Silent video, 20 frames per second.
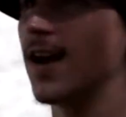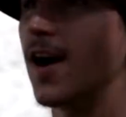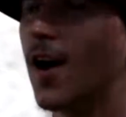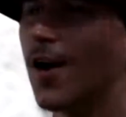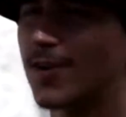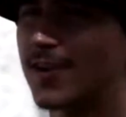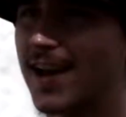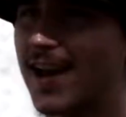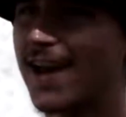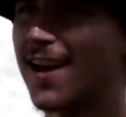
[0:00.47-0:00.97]

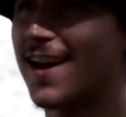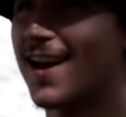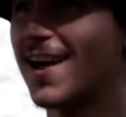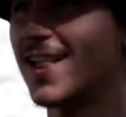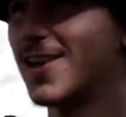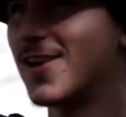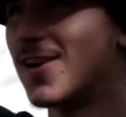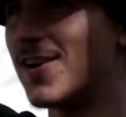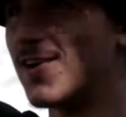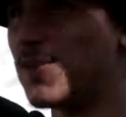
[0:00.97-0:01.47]
Okay,
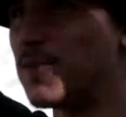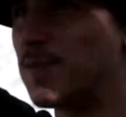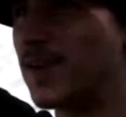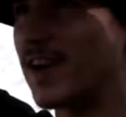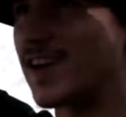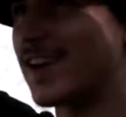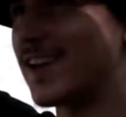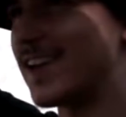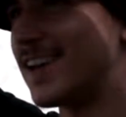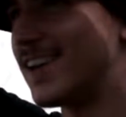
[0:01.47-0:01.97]
hello
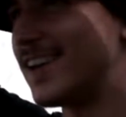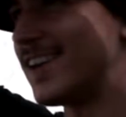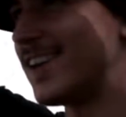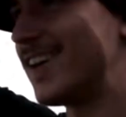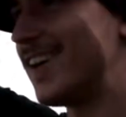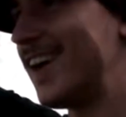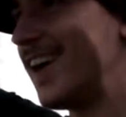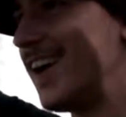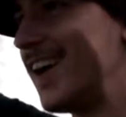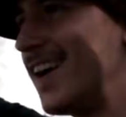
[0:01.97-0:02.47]
everybody.
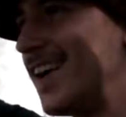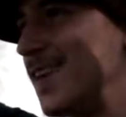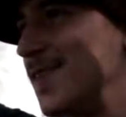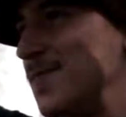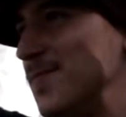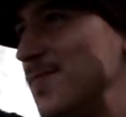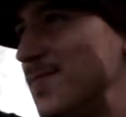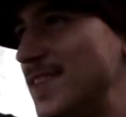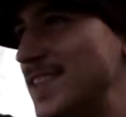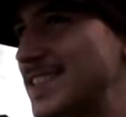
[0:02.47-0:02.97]

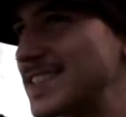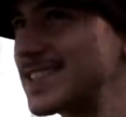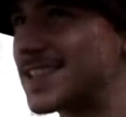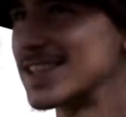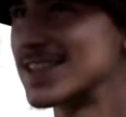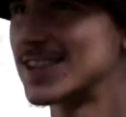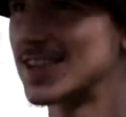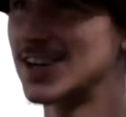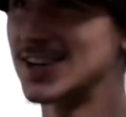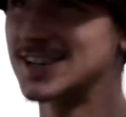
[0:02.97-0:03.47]
This is
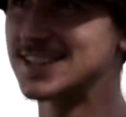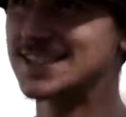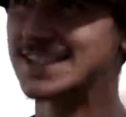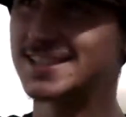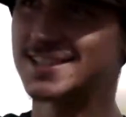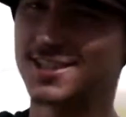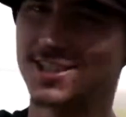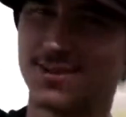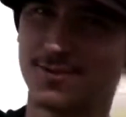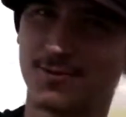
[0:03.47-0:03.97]
the third
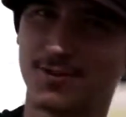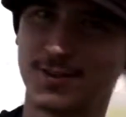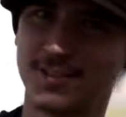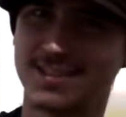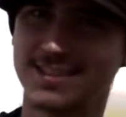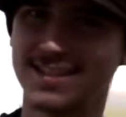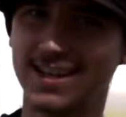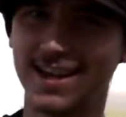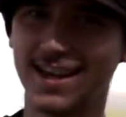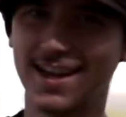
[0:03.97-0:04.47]
teach-in for
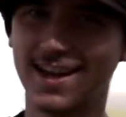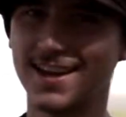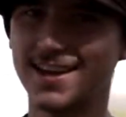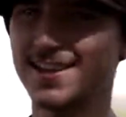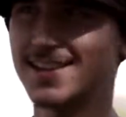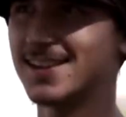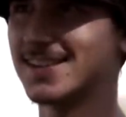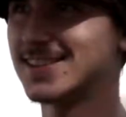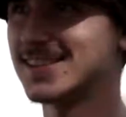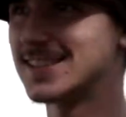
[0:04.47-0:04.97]

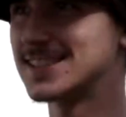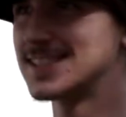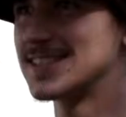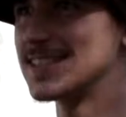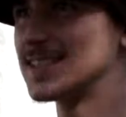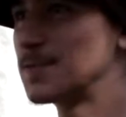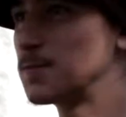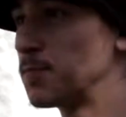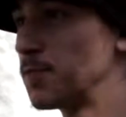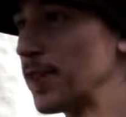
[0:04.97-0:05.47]
today. This
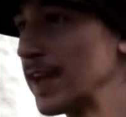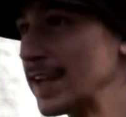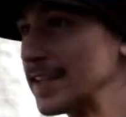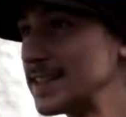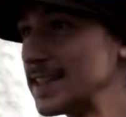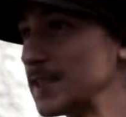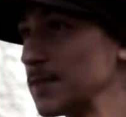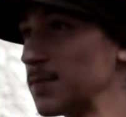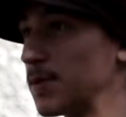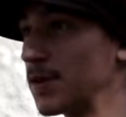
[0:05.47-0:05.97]
is
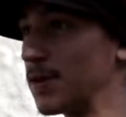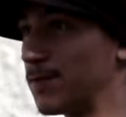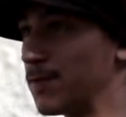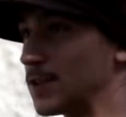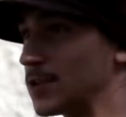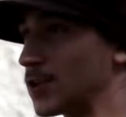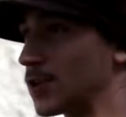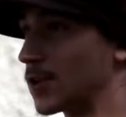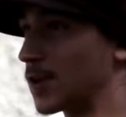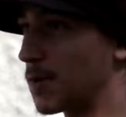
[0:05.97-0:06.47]
planting
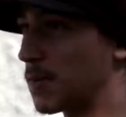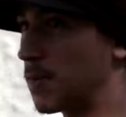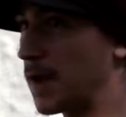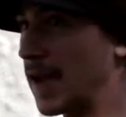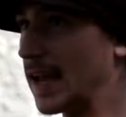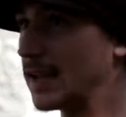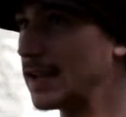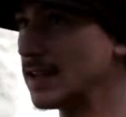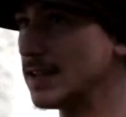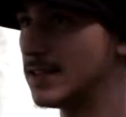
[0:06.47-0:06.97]
beneficial
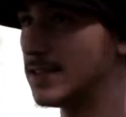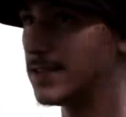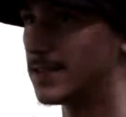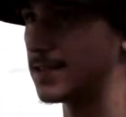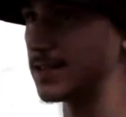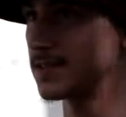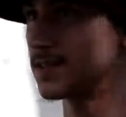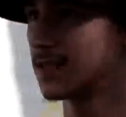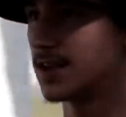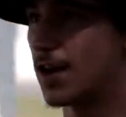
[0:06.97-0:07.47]

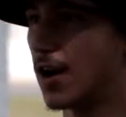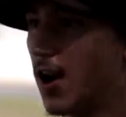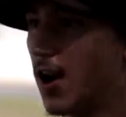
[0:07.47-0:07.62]
companions.